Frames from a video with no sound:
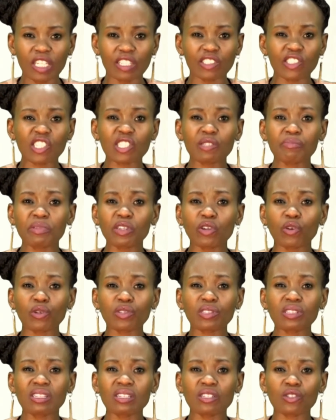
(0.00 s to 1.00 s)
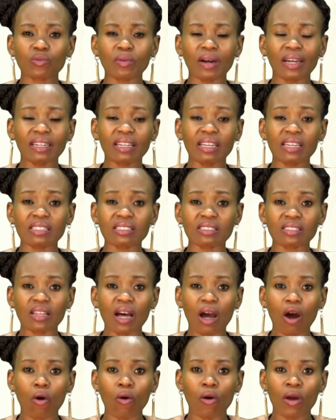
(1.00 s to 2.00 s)
just because this one has
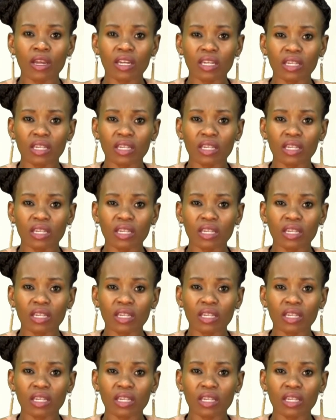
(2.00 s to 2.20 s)
now